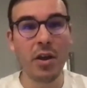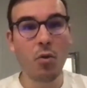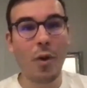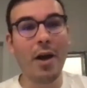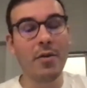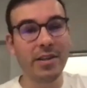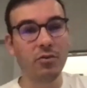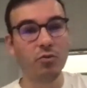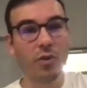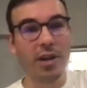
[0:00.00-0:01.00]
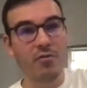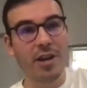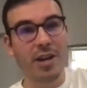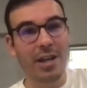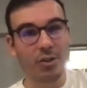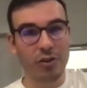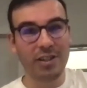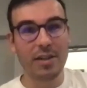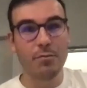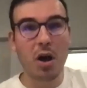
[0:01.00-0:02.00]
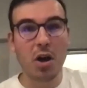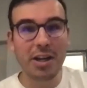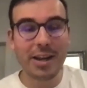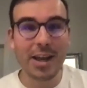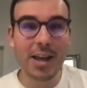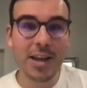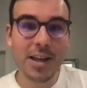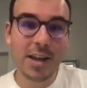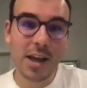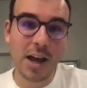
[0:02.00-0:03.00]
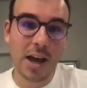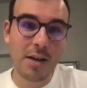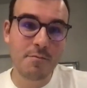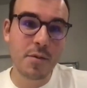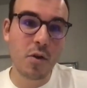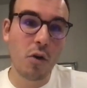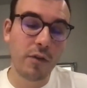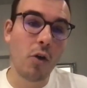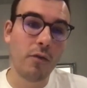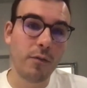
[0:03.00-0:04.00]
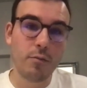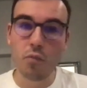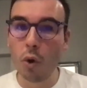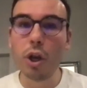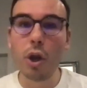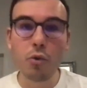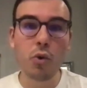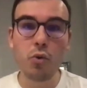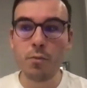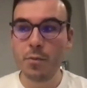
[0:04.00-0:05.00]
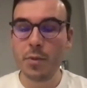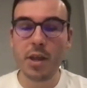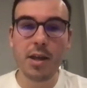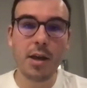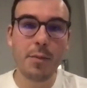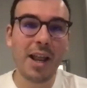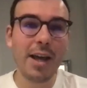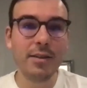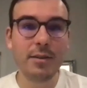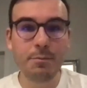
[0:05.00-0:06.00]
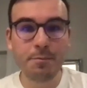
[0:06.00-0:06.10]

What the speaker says: wow, there's a really, really interesting market here of more local players.